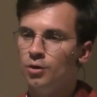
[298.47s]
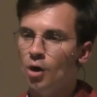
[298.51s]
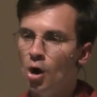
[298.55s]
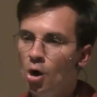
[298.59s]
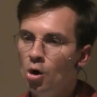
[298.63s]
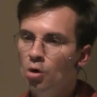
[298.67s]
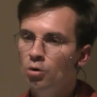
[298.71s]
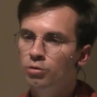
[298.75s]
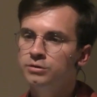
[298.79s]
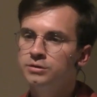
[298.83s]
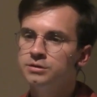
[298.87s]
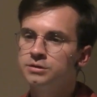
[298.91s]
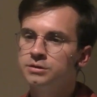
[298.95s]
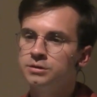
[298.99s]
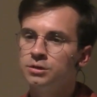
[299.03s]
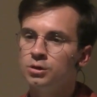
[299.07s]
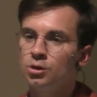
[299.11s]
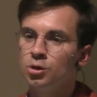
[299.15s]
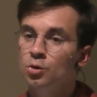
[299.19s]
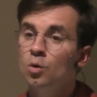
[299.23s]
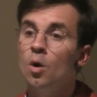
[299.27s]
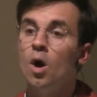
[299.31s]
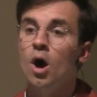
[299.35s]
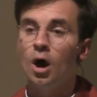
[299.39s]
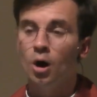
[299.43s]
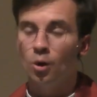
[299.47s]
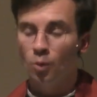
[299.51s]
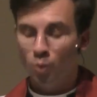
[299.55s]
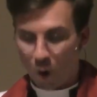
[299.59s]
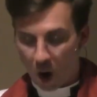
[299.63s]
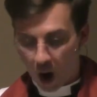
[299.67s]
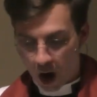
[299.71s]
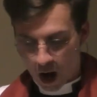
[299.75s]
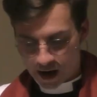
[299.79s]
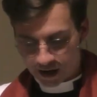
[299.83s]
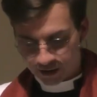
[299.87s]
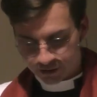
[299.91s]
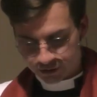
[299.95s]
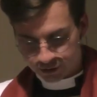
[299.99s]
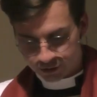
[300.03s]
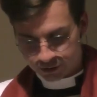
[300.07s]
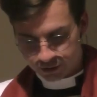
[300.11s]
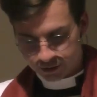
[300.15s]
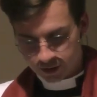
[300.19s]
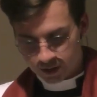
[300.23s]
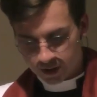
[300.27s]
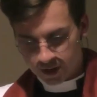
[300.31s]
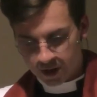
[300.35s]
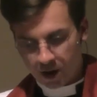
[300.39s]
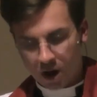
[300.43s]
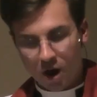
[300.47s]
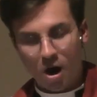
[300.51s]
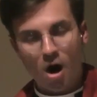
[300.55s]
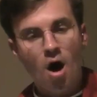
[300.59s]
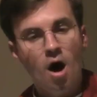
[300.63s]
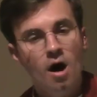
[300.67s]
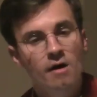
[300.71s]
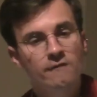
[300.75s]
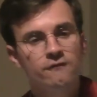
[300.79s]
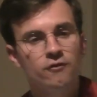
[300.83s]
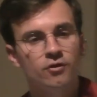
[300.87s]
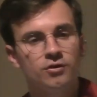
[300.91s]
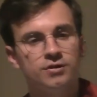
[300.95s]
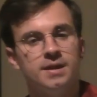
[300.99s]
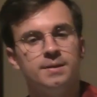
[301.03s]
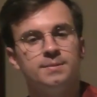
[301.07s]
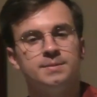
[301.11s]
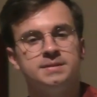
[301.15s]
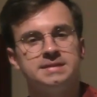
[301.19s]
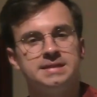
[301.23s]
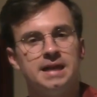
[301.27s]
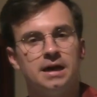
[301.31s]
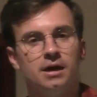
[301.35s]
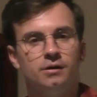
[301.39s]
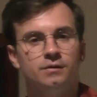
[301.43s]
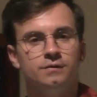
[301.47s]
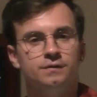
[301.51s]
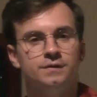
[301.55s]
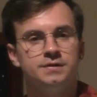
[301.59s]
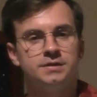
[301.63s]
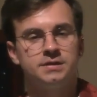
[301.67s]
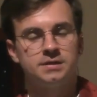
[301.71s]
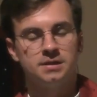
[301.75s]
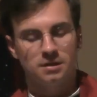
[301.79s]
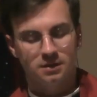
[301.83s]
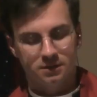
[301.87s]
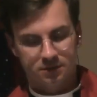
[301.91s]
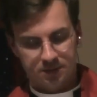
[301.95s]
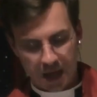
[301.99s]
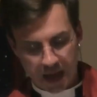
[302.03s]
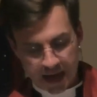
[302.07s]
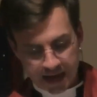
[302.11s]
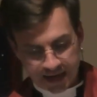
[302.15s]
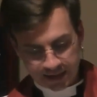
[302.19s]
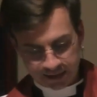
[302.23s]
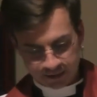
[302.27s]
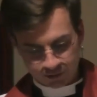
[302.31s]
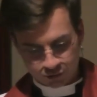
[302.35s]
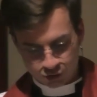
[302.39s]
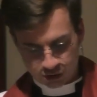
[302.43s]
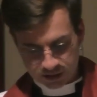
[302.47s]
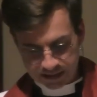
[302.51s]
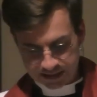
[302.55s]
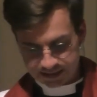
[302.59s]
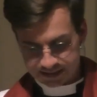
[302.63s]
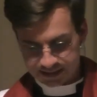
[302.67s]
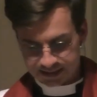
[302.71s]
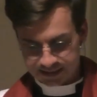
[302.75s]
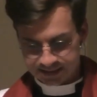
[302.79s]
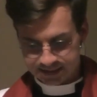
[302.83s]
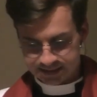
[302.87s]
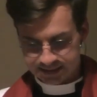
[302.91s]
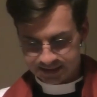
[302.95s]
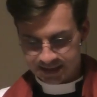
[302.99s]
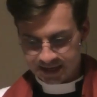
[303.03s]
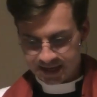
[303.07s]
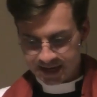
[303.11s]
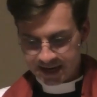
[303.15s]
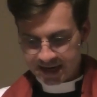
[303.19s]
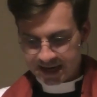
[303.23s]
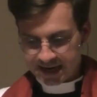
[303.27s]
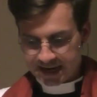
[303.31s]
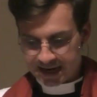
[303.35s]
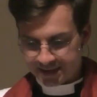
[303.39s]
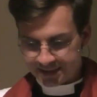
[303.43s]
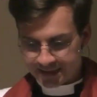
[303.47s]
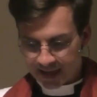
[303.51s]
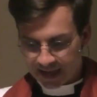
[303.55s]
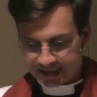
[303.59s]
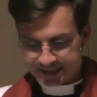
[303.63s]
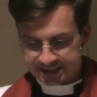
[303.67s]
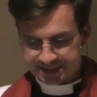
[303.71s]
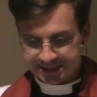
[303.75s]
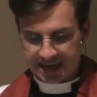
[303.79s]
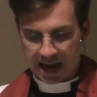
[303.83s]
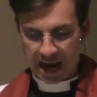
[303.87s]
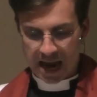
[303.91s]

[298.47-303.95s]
Those who are washed offer themselves, like Jesus, in that